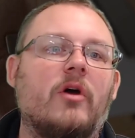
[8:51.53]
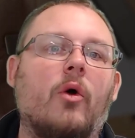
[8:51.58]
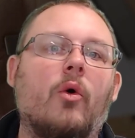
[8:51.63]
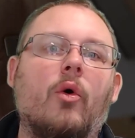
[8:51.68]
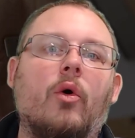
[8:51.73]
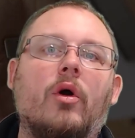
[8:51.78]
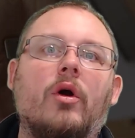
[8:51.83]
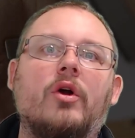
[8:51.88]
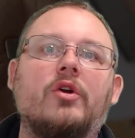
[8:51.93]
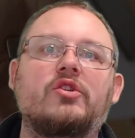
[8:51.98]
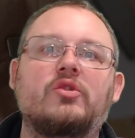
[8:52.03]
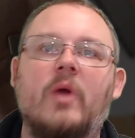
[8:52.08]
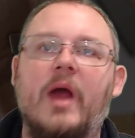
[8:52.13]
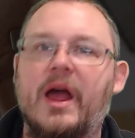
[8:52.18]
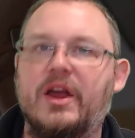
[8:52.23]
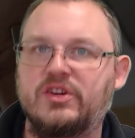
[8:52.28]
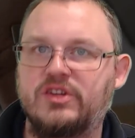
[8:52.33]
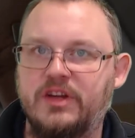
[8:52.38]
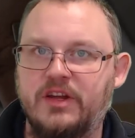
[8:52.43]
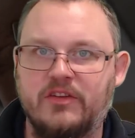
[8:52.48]
or
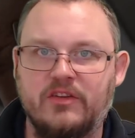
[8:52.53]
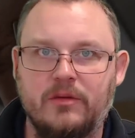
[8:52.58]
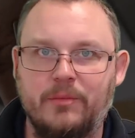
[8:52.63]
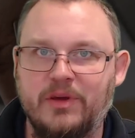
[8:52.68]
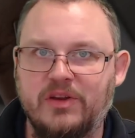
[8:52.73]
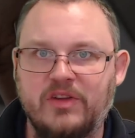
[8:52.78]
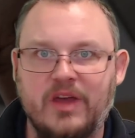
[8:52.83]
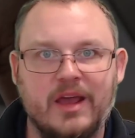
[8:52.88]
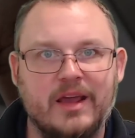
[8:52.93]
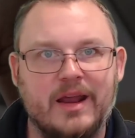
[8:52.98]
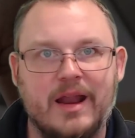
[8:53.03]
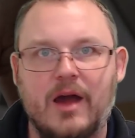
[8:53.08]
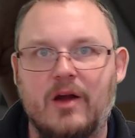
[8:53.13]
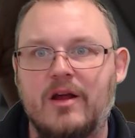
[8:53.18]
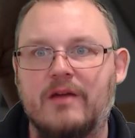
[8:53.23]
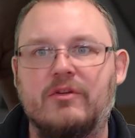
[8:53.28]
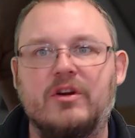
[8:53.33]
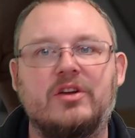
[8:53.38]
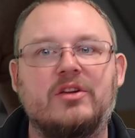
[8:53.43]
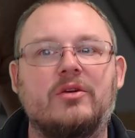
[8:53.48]
trash needs to be taken out
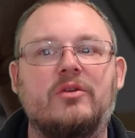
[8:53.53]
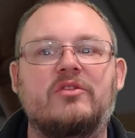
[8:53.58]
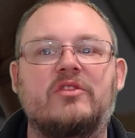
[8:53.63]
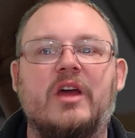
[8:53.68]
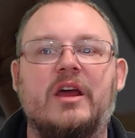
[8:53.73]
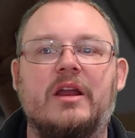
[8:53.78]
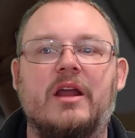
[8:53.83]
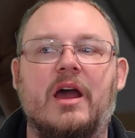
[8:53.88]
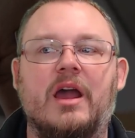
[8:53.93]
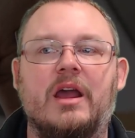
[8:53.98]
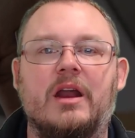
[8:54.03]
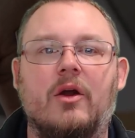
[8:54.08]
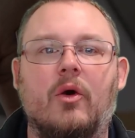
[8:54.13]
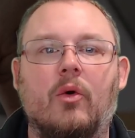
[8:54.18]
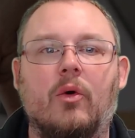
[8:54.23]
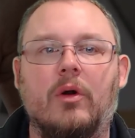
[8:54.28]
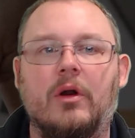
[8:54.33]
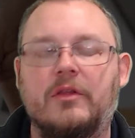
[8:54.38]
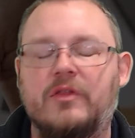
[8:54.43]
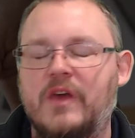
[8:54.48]
every Tuesday night,
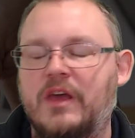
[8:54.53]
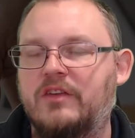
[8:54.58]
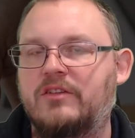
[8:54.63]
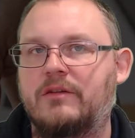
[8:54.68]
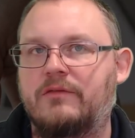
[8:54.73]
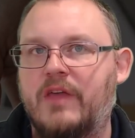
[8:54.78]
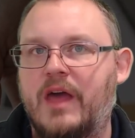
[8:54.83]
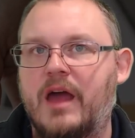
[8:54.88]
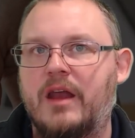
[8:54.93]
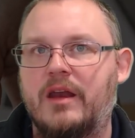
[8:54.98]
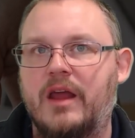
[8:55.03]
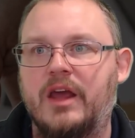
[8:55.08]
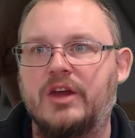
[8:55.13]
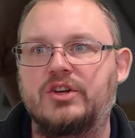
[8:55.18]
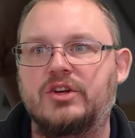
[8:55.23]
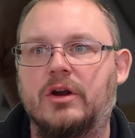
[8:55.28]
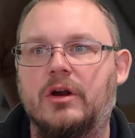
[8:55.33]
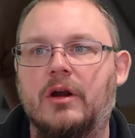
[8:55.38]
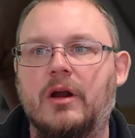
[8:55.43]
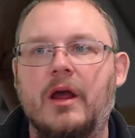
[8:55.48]
or things of that
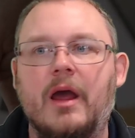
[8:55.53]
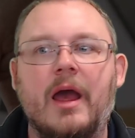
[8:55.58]
nature.